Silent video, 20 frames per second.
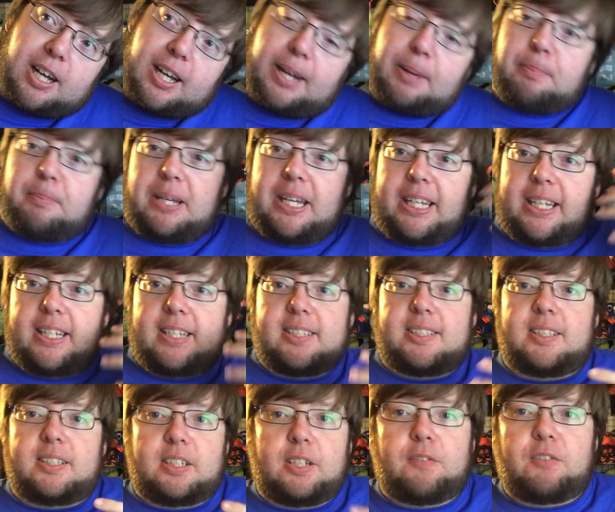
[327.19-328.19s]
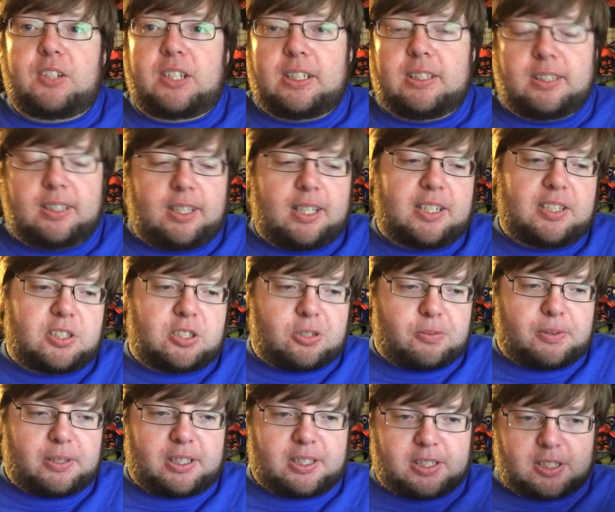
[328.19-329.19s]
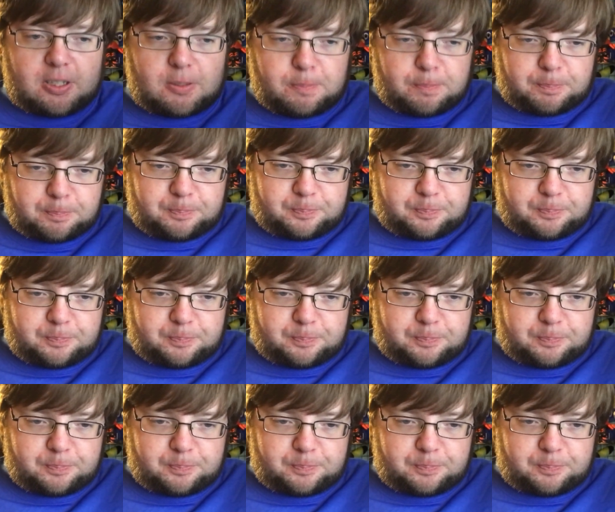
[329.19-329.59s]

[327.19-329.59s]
I'm making significantly less doing this.